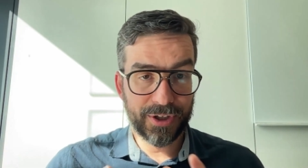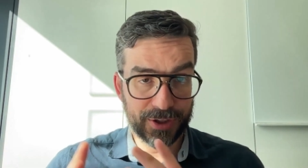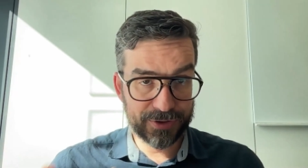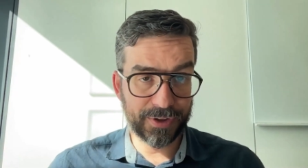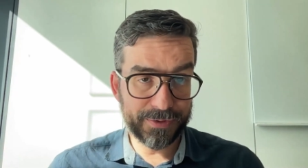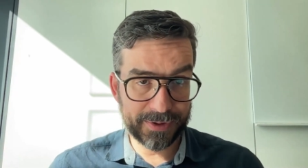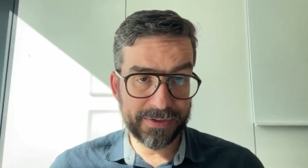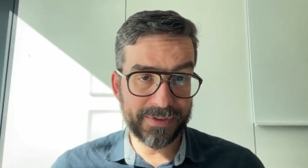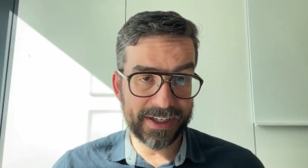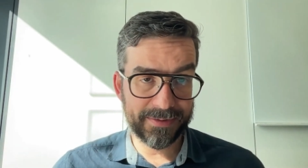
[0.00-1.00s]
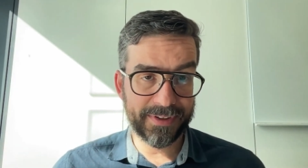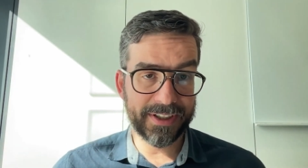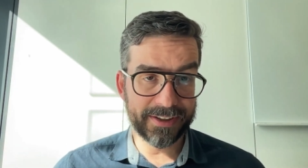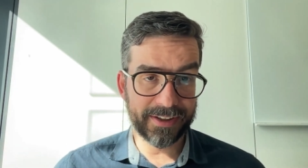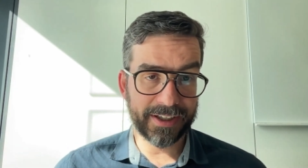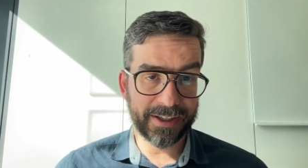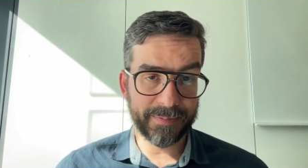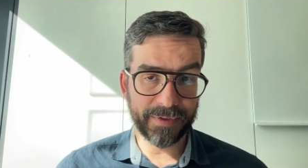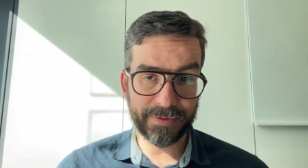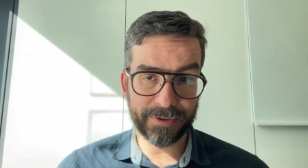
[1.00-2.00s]
a software defined vehicle
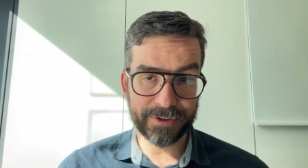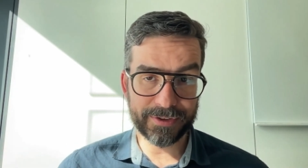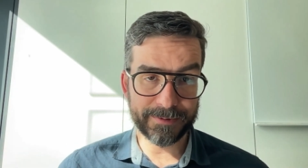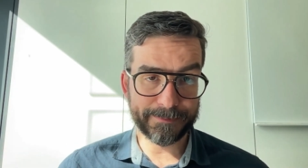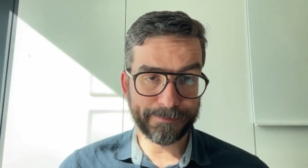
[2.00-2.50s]
um, first.